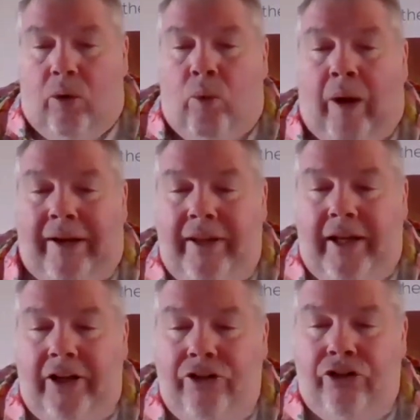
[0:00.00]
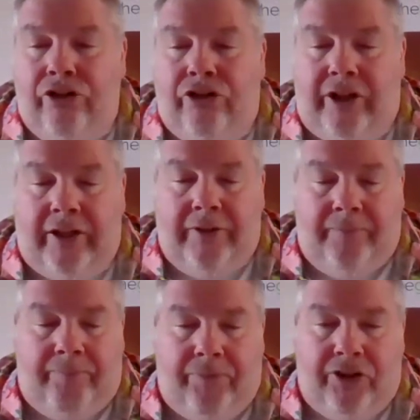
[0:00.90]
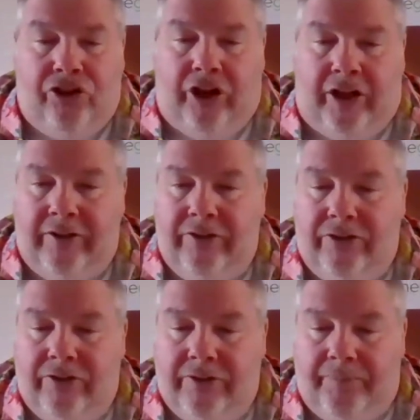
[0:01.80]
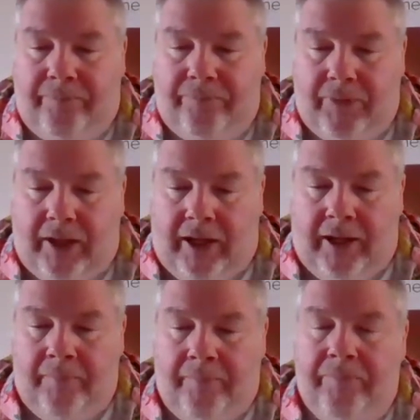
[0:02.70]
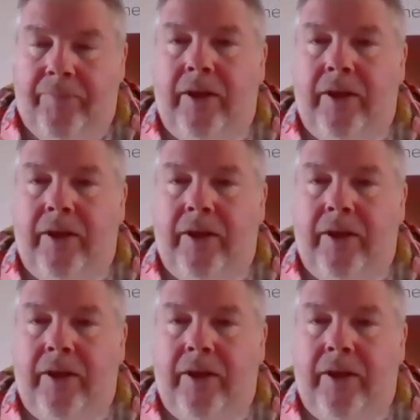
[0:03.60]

when they are judging gins, when